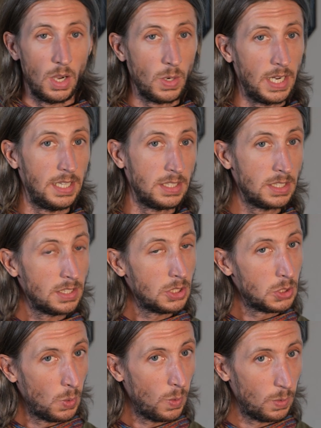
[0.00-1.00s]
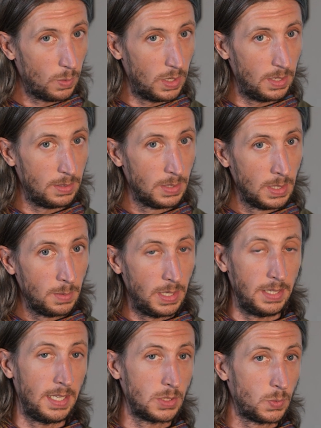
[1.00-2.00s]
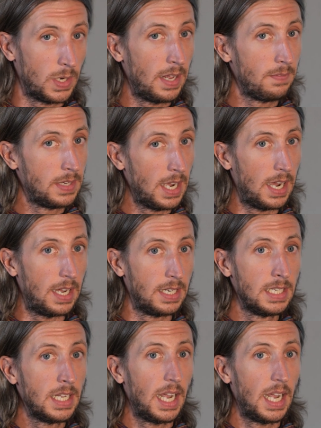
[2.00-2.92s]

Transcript: Okay, this is a short one, and that's what I've got.